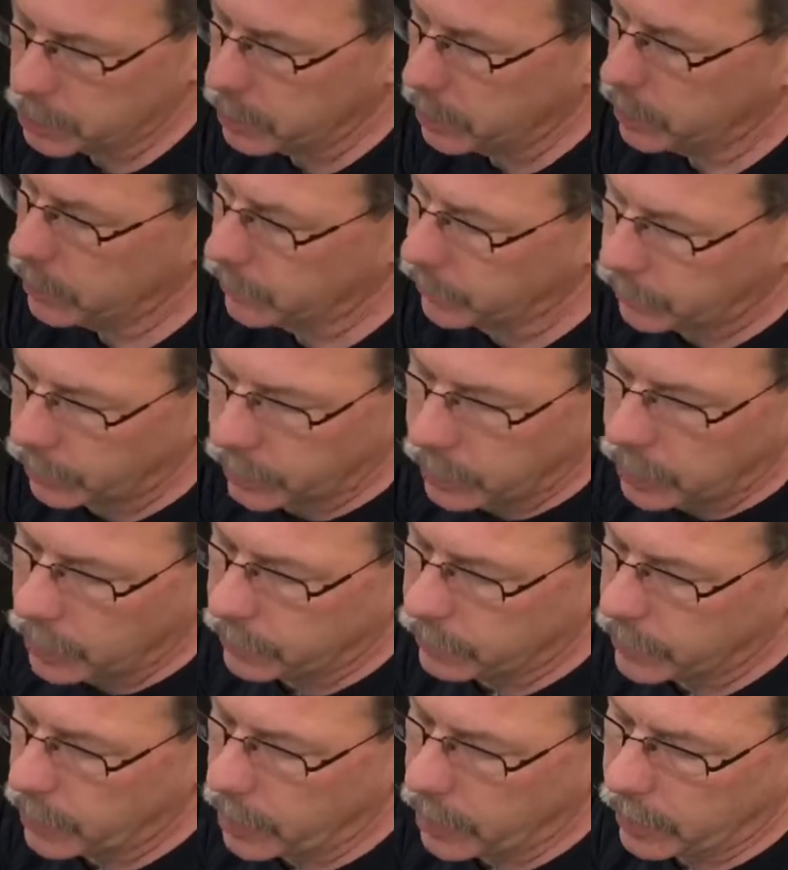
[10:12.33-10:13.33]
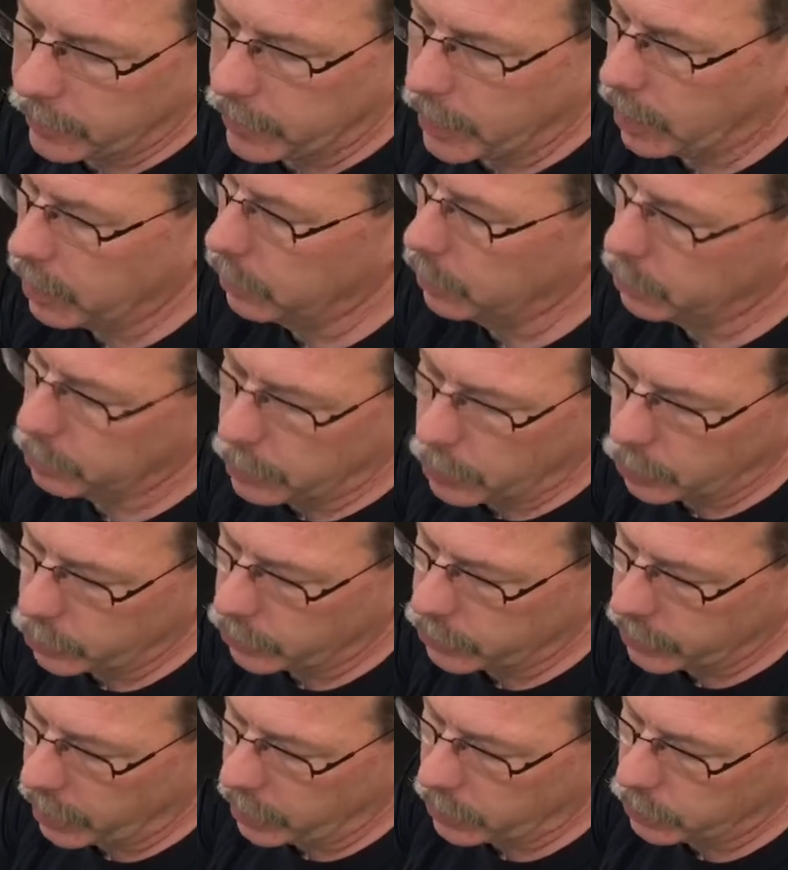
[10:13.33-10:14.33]
but if not, I've got a little
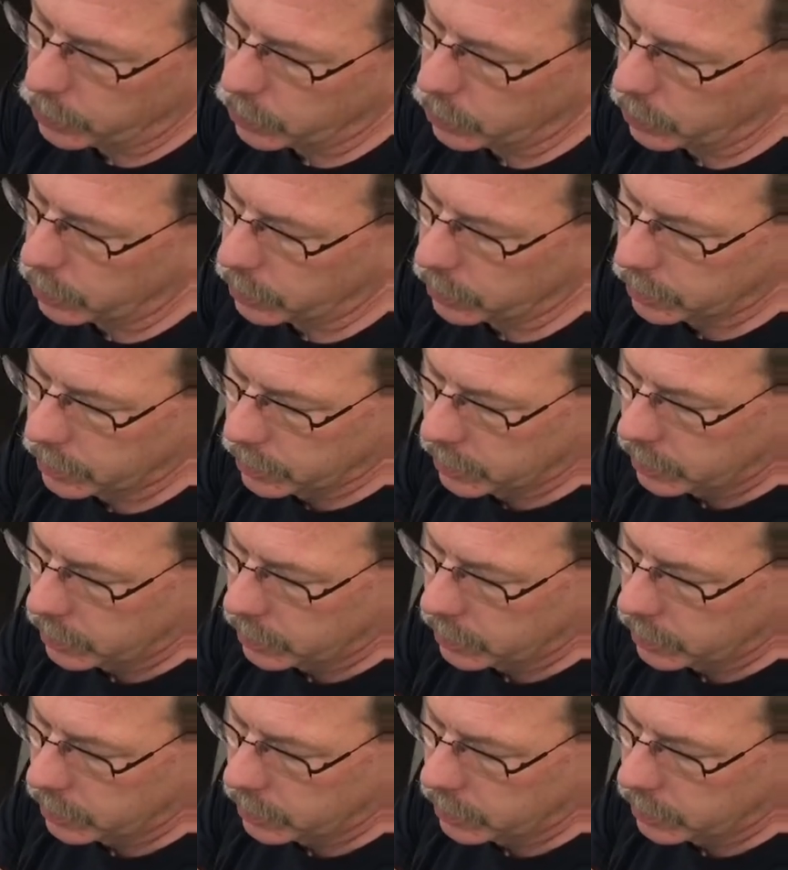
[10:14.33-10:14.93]
motorcycle horn